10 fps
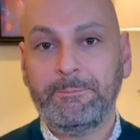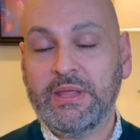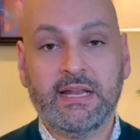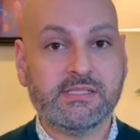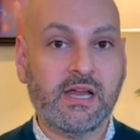
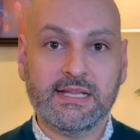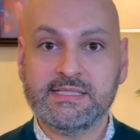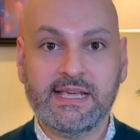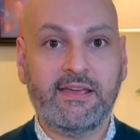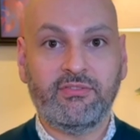and it's not
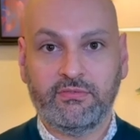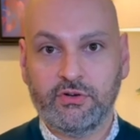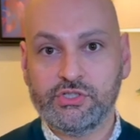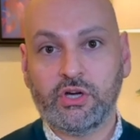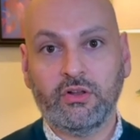safe
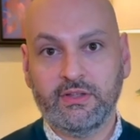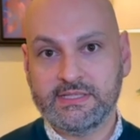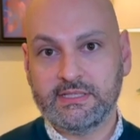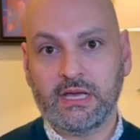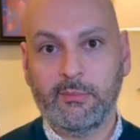for
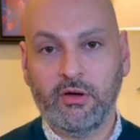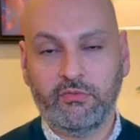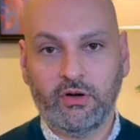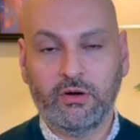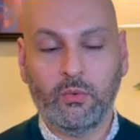journalists to come over,